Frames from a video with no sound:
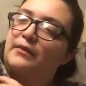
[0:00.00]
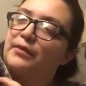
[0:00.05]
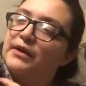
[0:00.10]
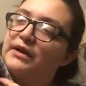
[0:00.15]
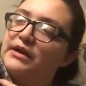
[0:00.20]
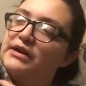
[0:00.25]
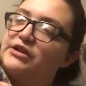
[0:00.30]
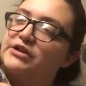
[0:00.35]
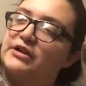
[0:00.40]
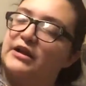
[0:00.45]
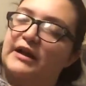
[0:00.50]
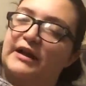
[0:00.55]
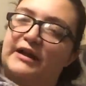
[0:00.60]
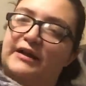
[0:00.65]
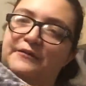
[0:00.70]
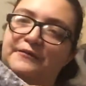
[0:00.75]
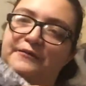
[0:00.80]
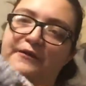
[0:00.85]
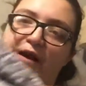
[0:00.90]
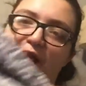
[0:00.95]
pretty sure I
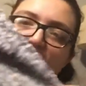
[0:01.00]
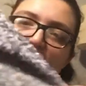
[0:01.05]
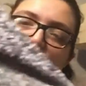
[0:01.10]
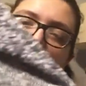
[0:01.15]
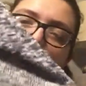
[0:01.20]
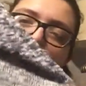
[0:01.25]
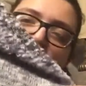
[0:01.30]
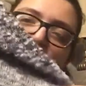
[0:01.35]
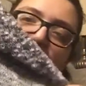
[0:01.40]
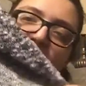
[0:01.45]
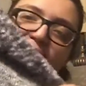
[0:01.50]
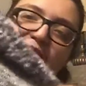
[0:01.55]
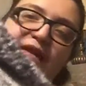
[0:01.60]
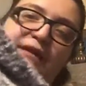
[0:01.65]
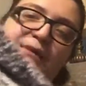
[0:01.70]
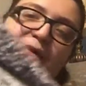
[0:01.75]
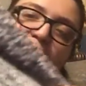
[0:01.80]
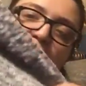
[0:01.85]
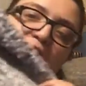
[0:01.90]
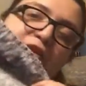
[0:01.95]
could probably take
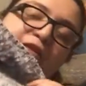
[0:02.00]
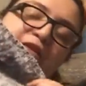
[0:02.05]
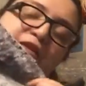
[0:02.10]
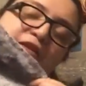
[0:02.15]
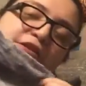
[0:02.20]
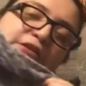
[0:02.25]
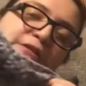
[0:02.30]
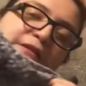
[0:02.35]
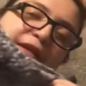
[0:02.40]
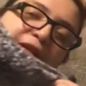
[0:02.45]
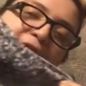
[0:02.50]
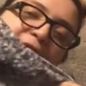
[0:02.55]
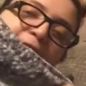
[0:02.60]
pictures and do like the